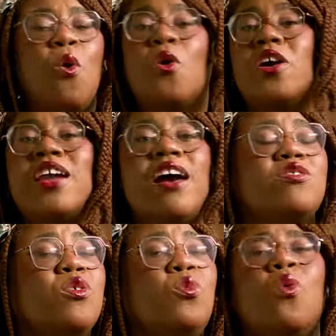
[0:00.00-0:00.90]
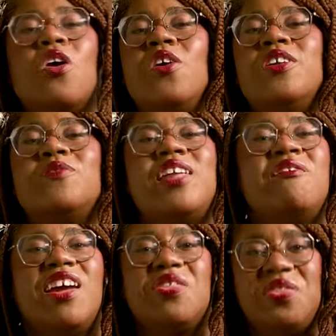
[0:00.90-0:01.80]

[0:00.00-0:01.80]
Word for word: organize the world of living